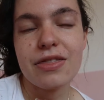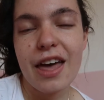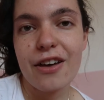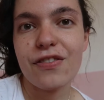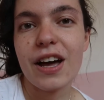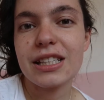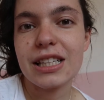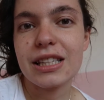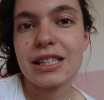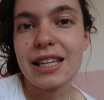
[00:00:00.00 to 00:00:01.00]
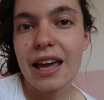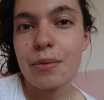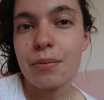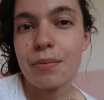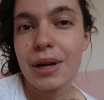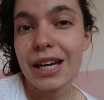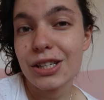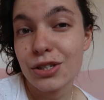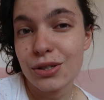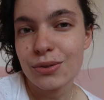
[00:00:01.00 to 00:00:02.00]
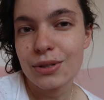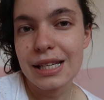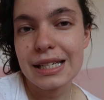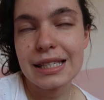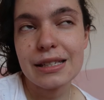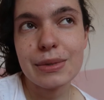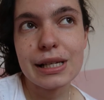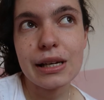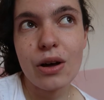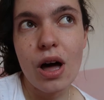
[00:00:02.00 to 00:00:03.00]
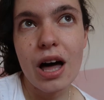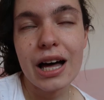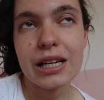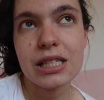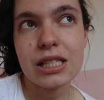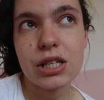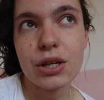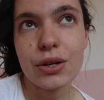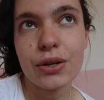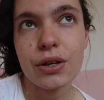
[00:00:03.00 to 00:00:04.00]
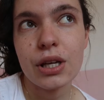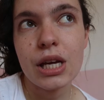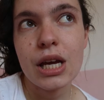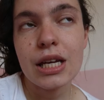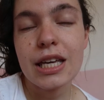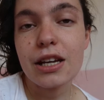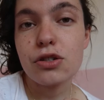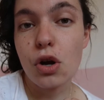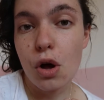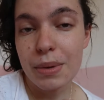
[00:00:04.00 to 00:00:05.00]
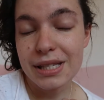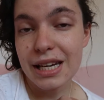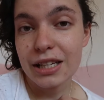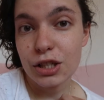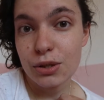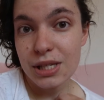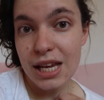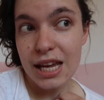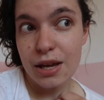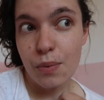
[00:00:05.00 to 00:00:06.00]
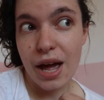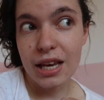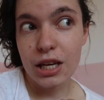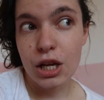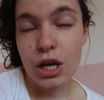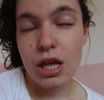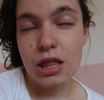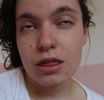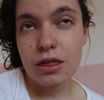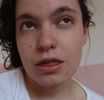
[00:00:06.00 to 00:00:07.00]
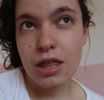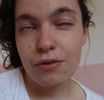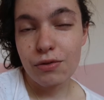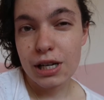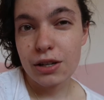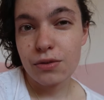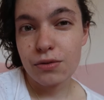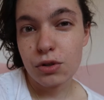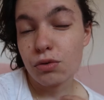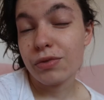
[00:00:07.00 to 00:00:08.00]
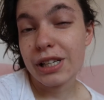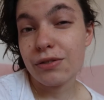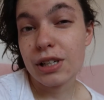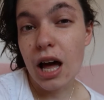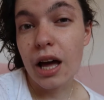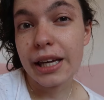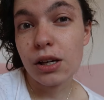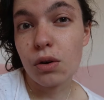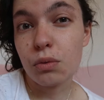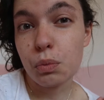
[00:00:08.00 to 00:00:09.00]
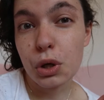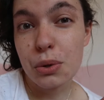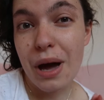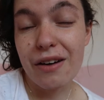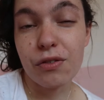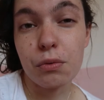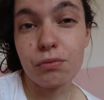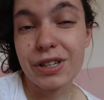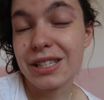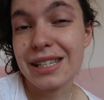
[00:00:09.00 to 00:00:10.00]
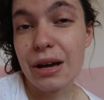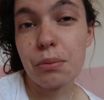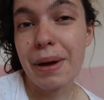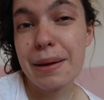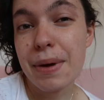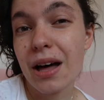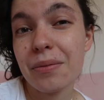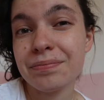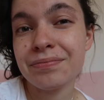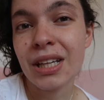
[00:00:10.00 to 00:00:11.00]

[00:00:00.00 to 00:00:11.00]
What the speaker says: they're finding the same issues. It seems a lot harder to get a job as an NQT when you're really relying on what you have written down on paper,